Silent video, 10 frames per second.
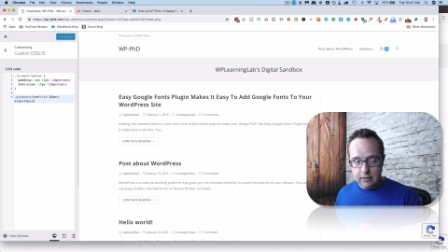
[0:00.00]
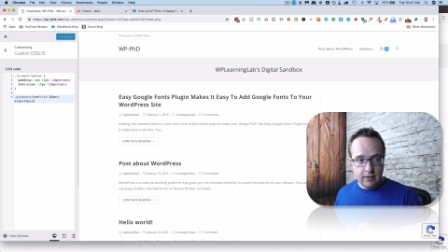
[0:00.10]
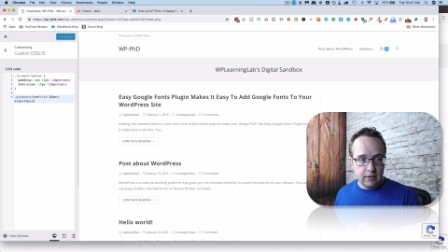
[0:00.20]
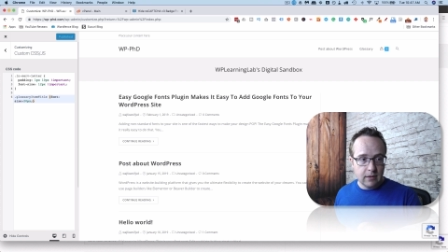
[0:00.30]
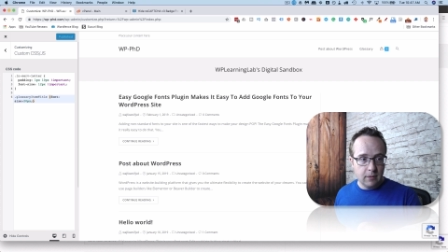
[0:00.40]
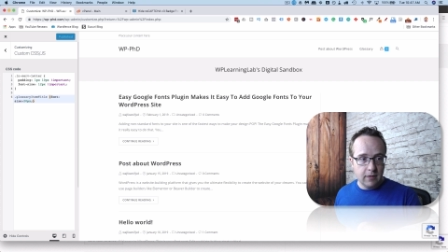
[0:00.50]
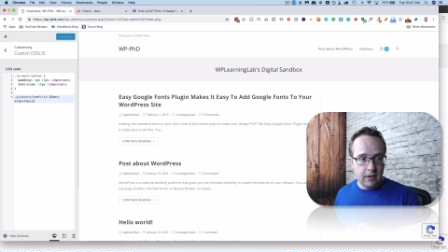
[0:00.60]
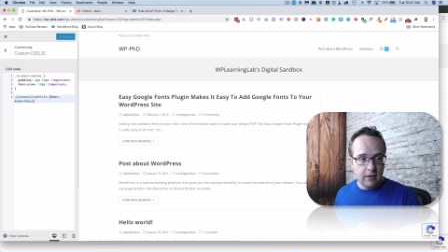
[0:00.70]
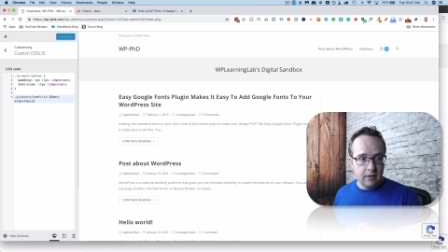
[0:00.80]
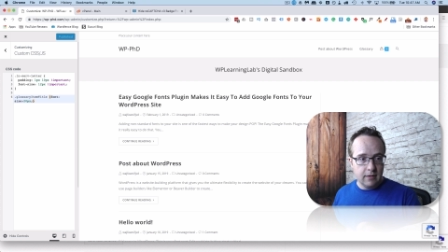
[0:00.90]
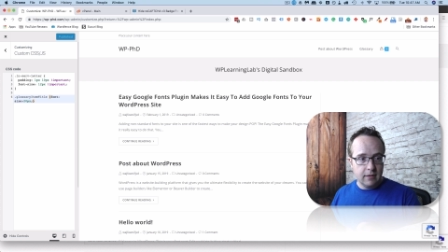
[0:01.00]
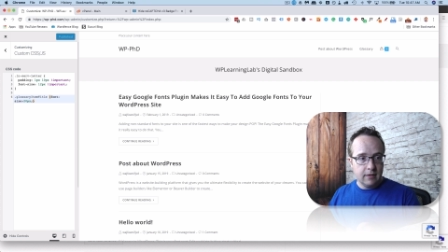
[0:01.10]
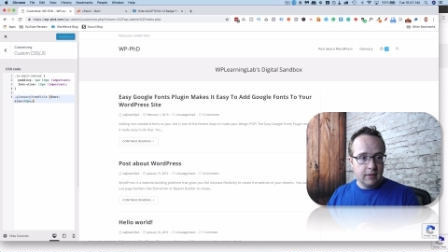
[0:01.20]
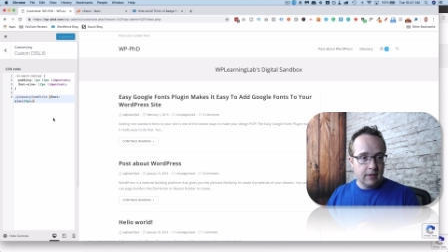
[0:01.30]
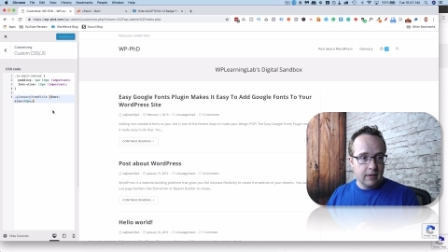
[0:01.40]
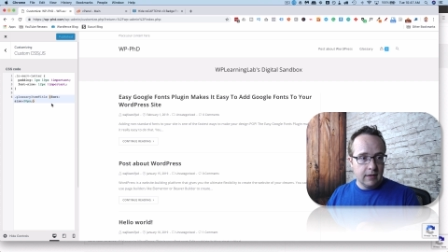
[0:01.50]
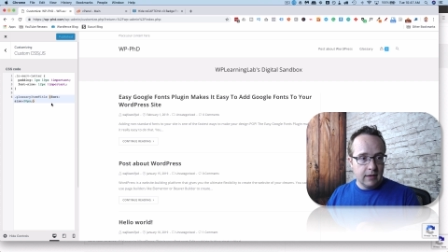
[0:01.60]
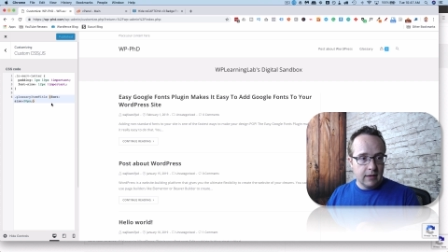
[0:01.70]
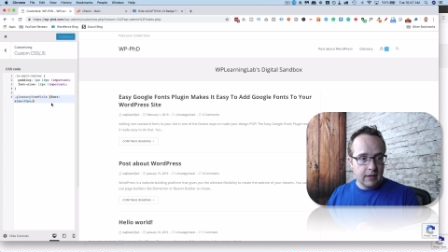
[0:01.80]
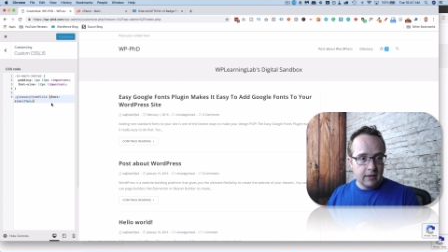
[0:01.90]
let's come over here,
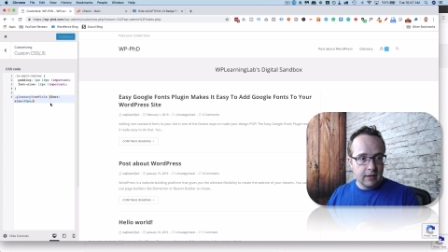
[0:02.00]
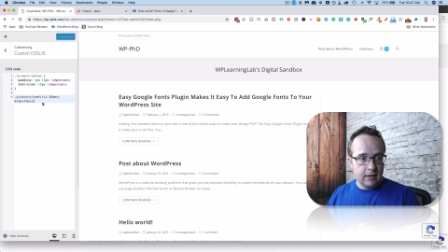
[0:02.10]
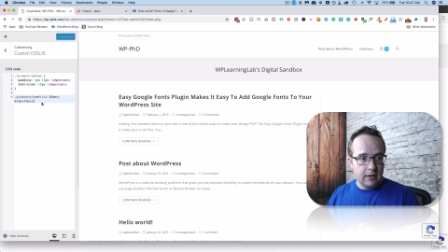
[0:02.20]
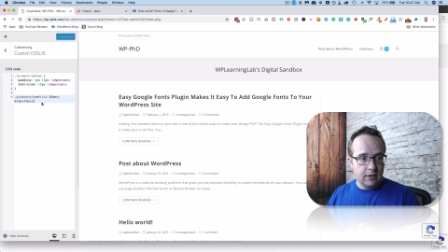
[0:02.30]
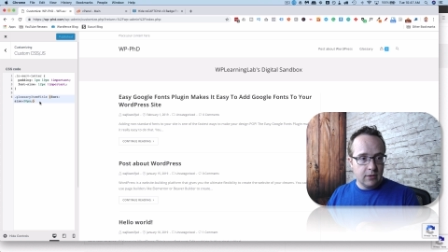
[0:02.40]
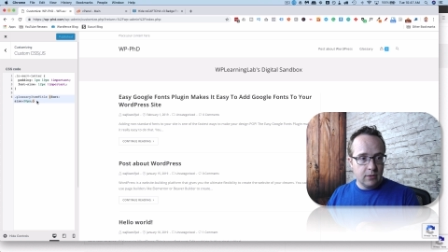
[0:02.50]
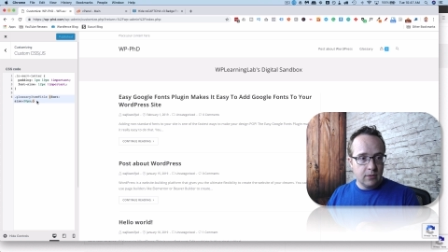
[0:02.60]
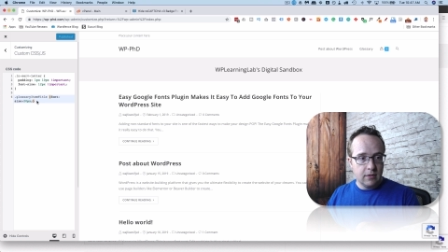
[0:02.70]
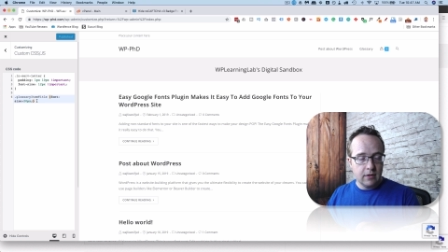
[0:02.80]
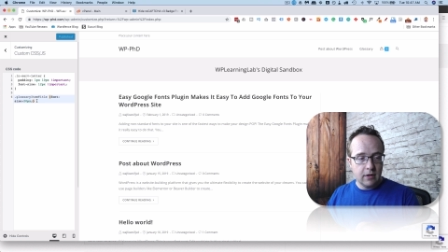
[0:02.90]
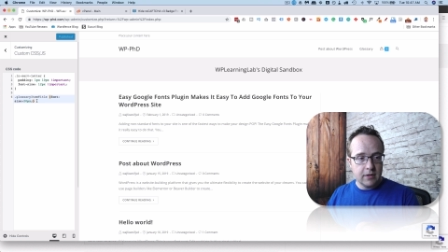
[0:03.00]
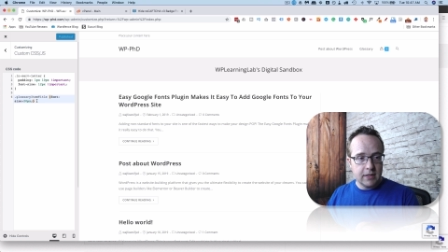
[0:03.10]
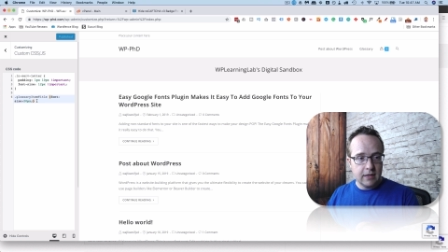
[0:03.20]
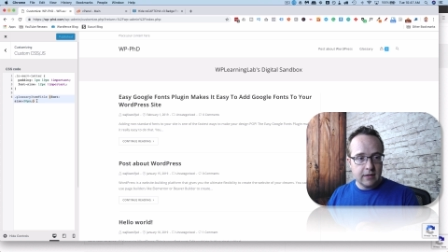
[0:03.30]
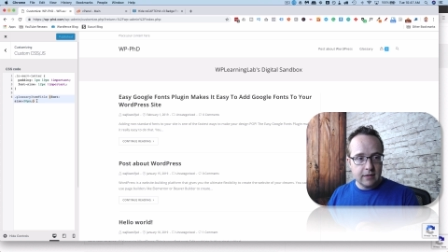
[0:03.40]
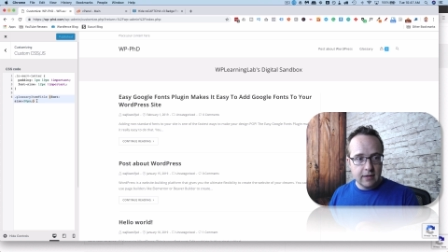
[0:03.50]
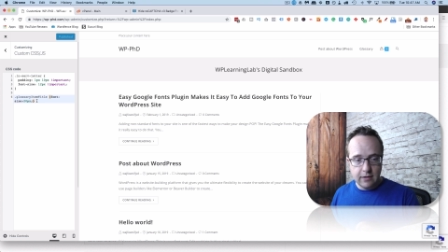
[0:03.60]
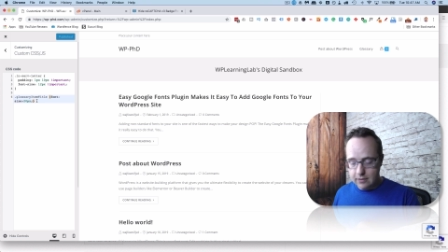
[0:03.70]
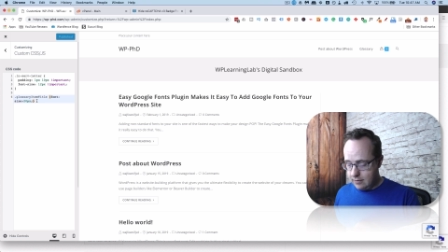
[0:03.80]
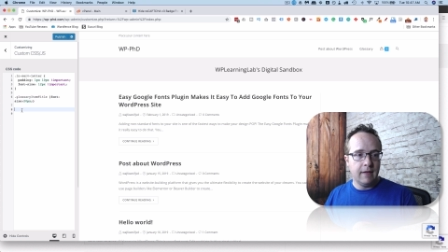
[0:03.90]
click into our C S S
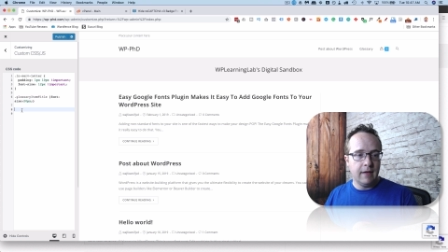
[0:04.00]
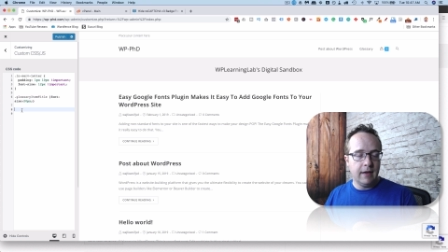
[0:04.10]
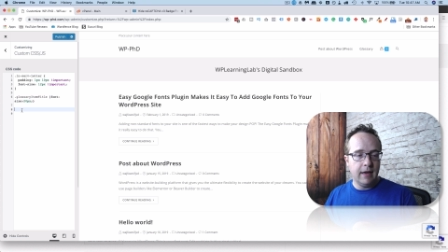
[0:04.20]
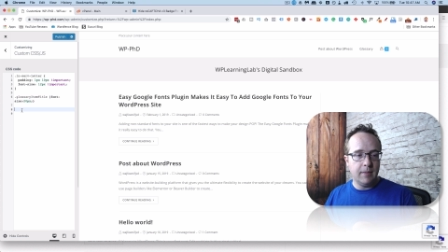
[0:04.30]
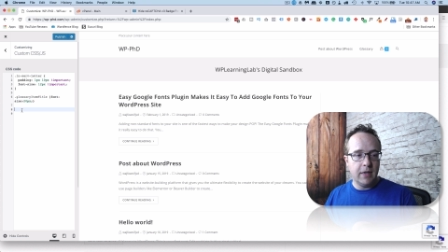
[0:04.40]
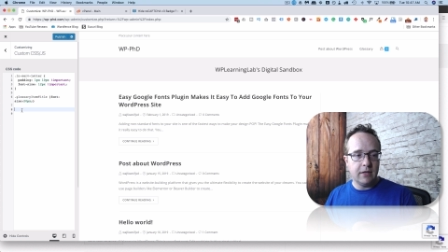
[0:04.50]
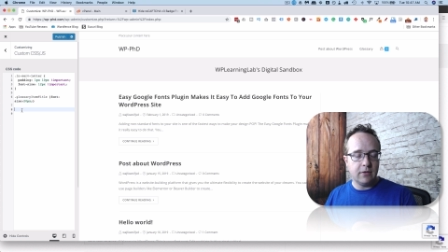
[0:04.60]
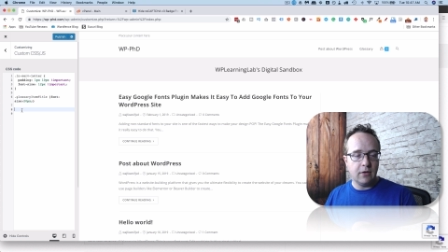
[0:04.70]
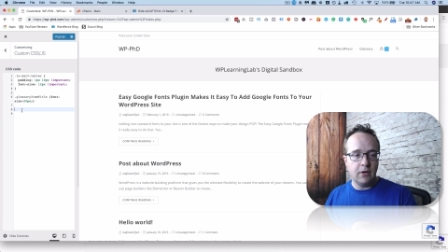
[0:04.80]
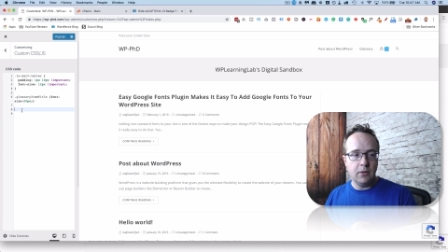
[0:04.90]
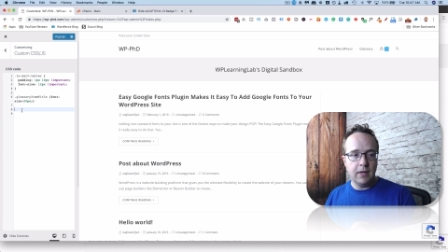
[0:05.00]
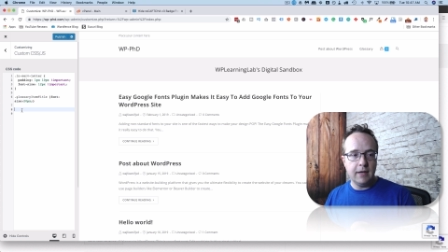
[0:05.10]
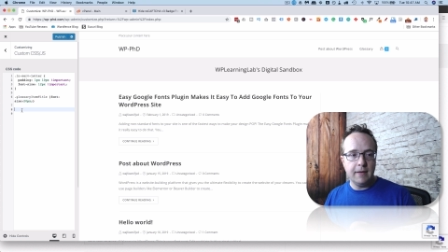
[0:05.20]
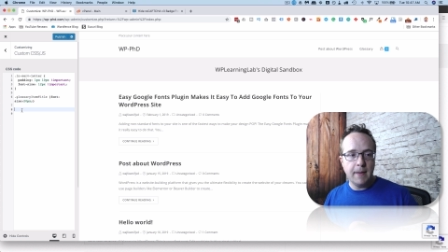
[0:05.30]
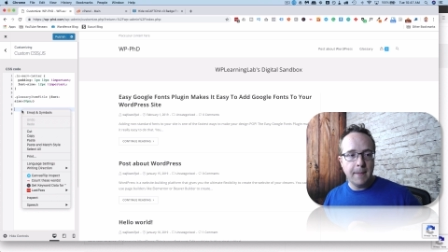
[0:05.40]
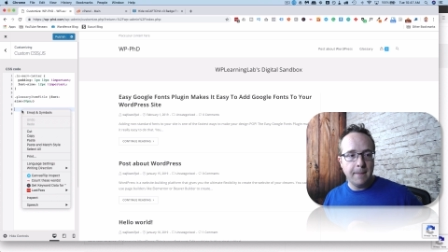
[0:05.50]
editor, and paste our code in.